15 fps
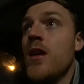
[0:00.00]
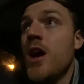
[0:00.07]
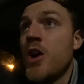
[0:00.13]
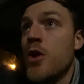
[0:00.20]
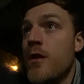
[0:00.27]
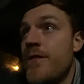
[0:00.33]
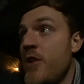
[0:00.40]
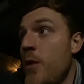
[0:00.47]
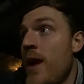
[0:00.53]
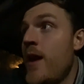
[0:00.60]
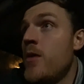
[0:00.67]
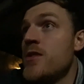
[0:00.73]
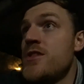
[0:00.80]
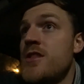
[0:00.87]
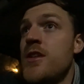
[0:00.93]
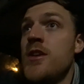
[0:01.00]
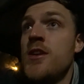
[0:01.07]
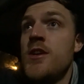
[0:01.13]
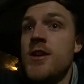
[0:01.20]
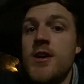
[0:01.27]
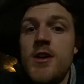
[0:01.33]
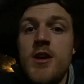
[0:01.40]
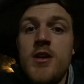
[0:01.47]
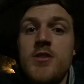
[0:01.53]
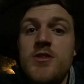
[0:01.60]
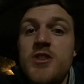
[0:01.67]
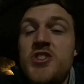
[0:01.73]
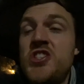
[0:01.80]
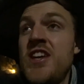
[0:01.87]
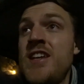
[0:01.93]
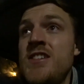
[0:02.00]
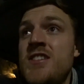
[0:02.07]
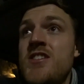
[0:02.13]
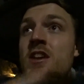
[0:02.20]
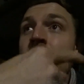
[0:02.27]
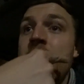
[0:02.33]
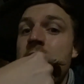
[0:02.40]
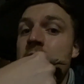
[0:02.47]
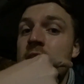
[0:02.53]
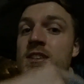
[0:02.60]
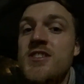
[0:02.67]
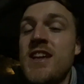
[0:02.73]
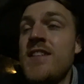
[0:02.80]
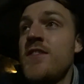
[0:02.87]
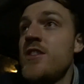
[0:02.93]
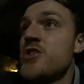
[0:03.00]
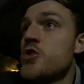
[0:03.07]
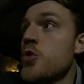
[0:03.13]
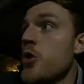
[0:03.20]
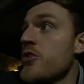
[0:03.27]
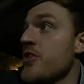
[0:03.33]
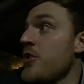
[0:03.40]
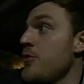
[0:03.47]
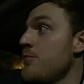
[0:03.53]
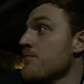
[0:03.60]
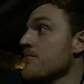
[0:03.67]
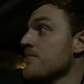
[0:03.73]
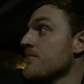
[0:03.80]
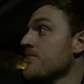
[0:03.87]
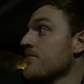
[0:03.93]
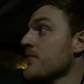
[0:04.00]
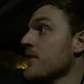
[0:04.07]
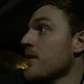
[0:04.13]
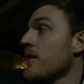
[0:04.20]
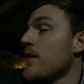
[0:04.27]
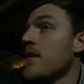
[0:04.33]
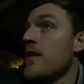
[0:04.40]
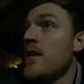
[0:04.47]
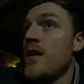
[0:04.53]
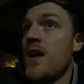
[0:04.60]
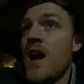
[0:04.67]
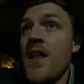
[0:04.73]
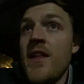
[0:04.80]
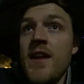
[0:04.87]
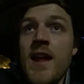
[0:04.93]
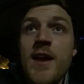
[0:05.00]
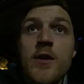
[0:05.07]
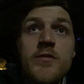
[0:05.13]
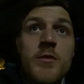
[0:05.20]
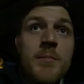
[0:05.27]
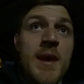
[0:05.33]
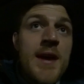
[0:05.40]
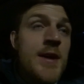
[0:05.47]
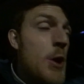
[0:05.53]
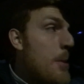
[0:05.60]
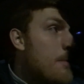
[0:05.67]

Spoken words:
I've got a few hours to chill inside Santa's grotto and then head off to bed.